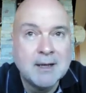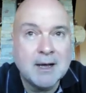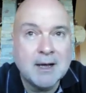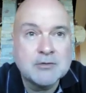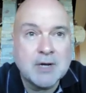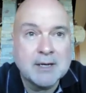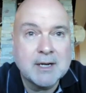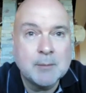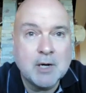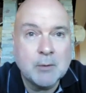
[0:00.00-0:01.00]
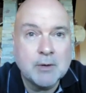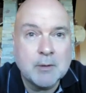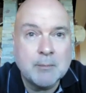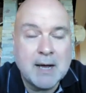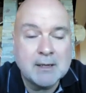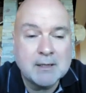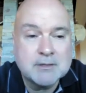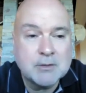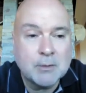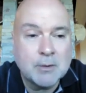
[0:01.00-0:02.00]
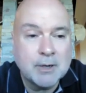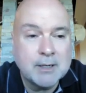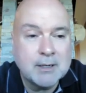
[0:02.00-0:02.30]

try to come up with a balanced story,